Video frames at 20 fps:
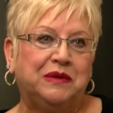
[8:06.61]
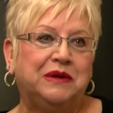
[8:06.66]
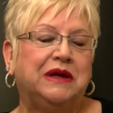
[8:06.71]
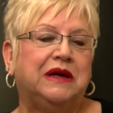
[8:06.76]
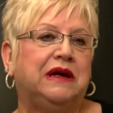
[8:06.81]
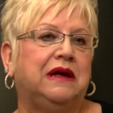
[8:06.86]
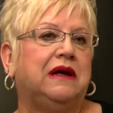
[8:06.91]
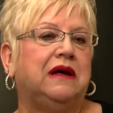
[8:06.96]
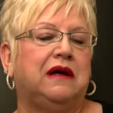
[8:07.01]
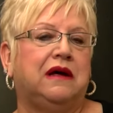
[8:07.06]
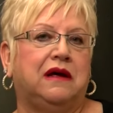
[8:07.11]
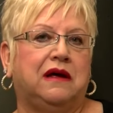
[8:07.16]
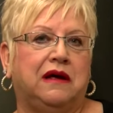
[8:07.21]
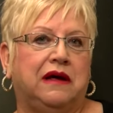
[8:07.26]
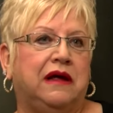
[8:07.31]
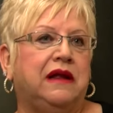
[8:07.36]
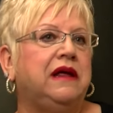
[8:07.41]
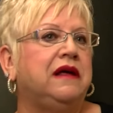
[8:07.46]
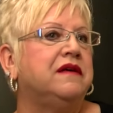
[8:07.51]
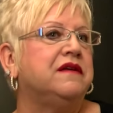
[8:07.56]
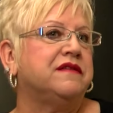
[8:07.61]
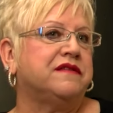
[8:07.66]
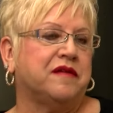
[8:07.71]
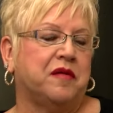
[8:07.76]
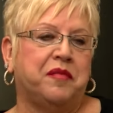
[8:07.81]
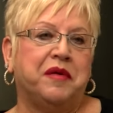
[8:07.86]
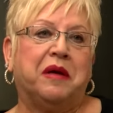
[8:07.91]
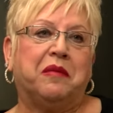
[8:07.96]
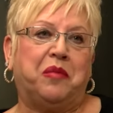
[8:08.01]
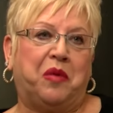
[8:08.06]
Mm-hmm. It is
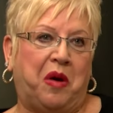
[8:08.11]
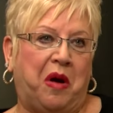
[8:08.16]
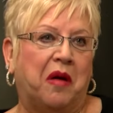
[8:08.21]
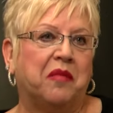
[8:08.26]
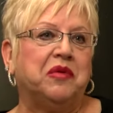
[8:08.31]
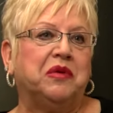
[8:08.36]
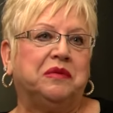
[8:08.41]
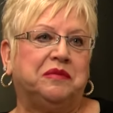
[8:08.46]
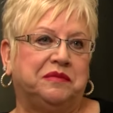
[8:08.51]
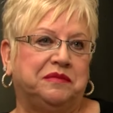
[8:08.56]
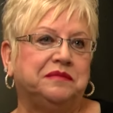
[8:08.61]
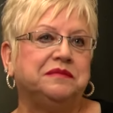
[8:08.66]
a big problem.